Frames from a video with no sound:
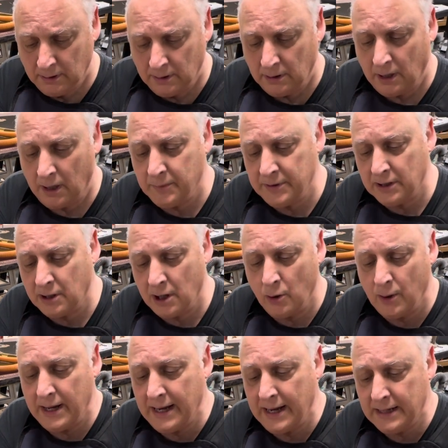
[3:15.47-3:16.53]
I'm going to go
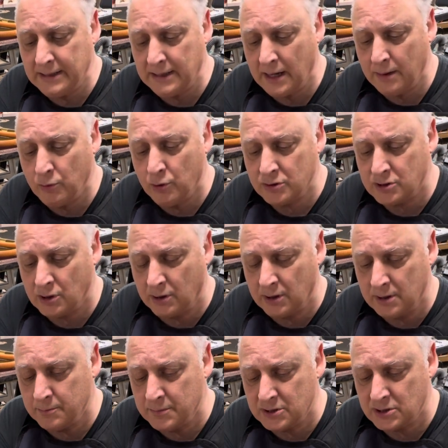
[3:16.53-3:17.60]
ahead and I'm also going
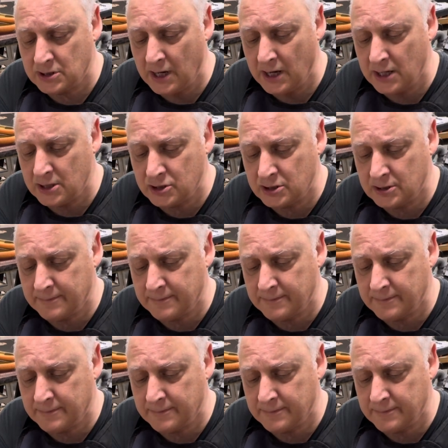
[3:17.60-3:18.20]
to massage,